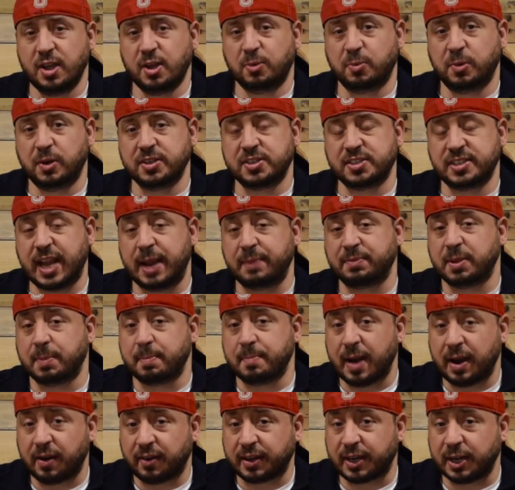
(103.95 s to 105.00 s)
was named
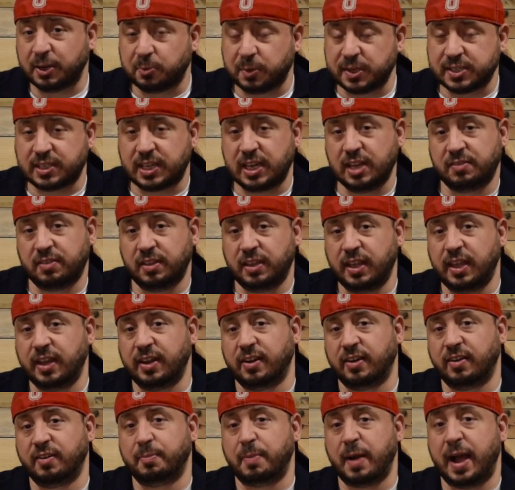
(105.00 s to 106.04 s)
American Whiskey of the
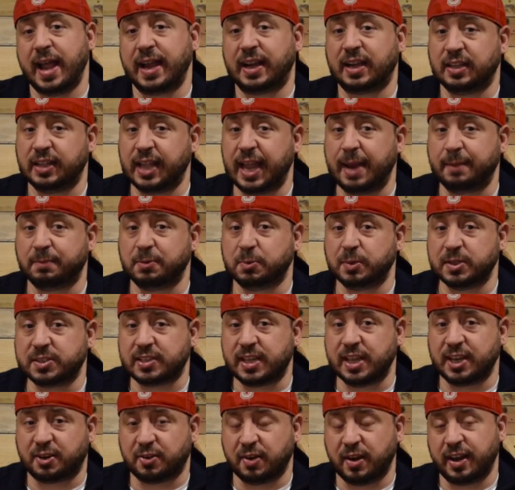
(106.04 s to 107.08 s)
Year by acclaimed
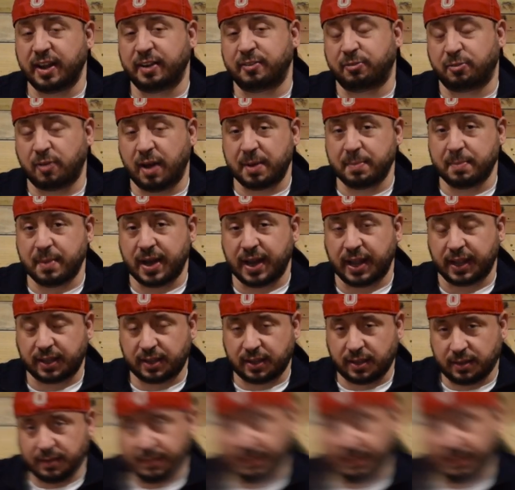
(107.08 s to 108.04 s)
whiskey critic Fred Minnick.